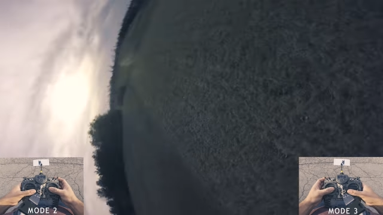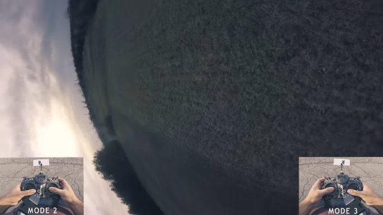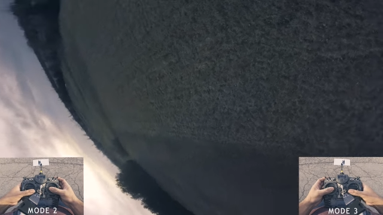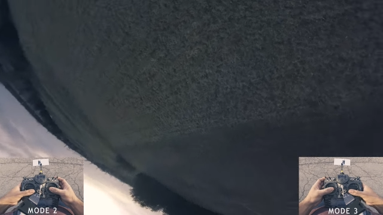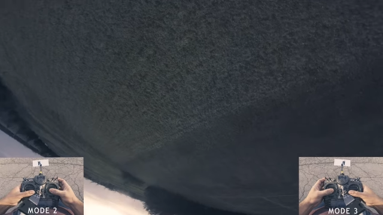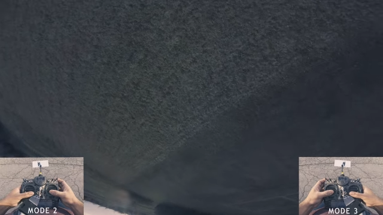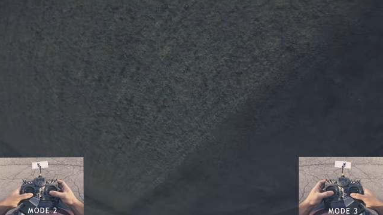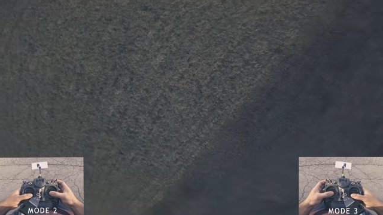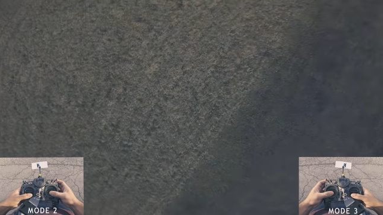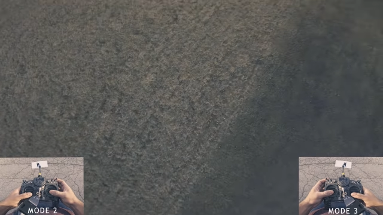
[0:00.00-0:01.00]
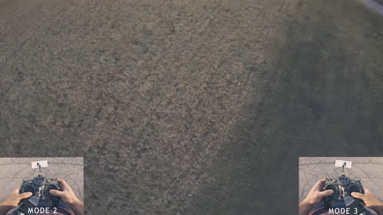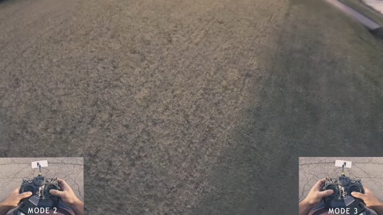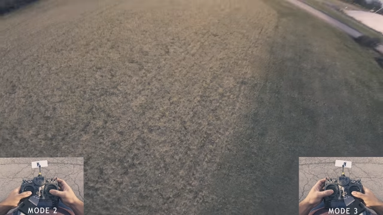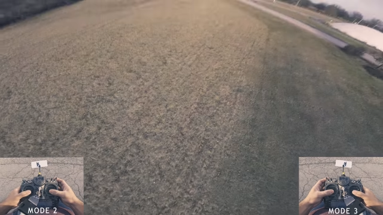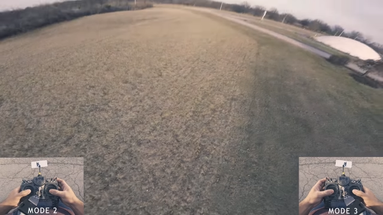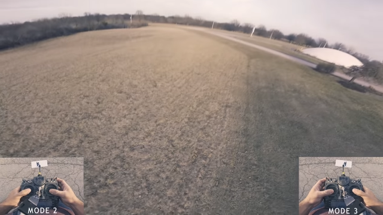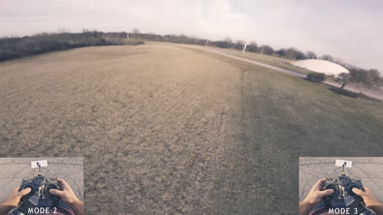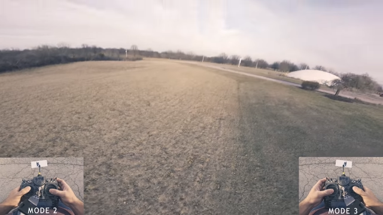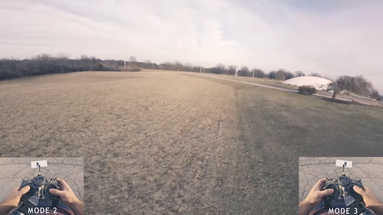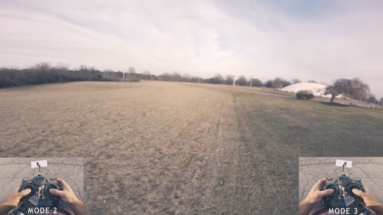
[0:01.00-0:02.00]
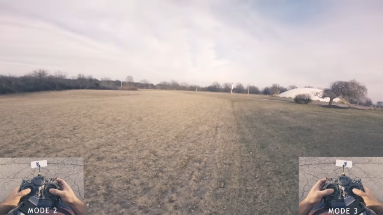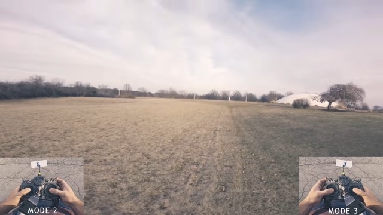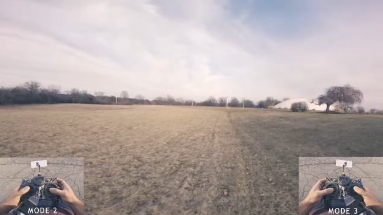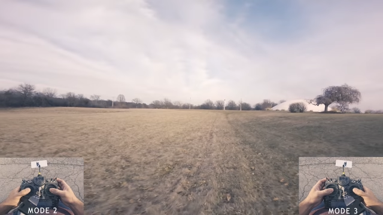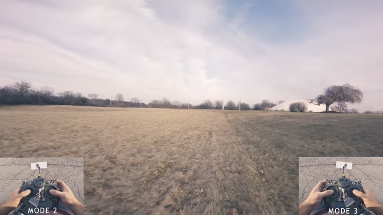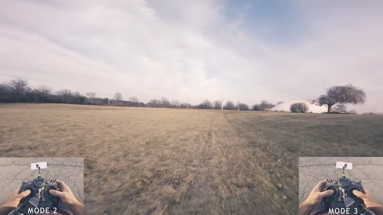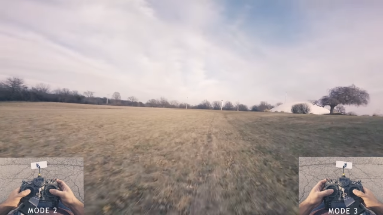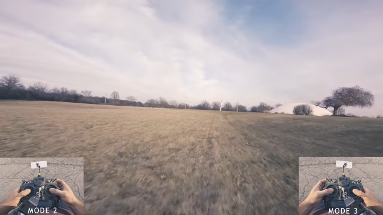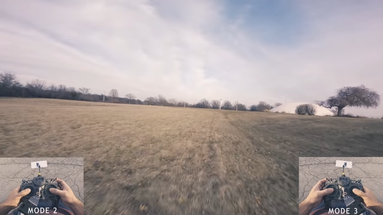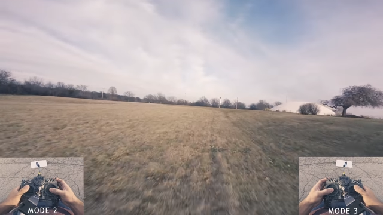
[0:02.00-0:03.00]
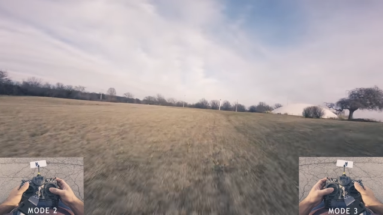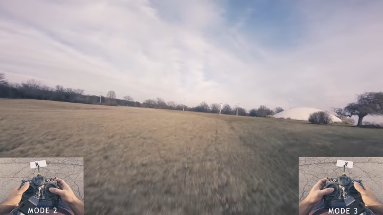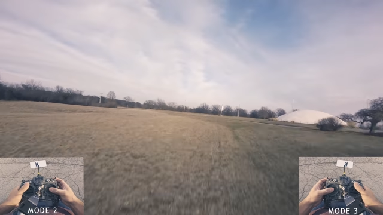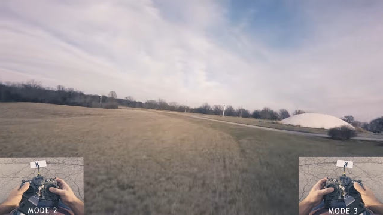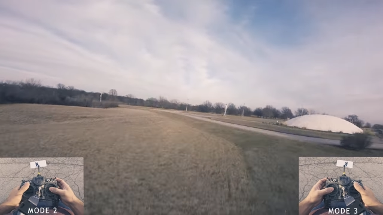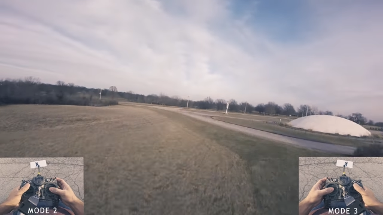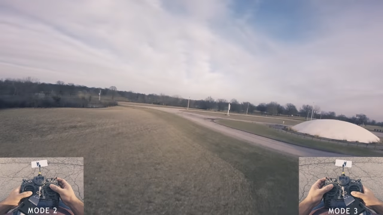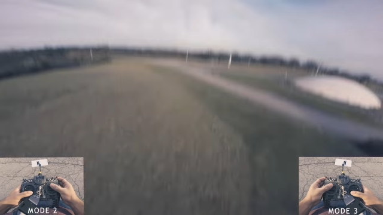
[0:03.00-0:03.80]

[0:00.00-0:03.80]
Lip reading: (no speaker visible)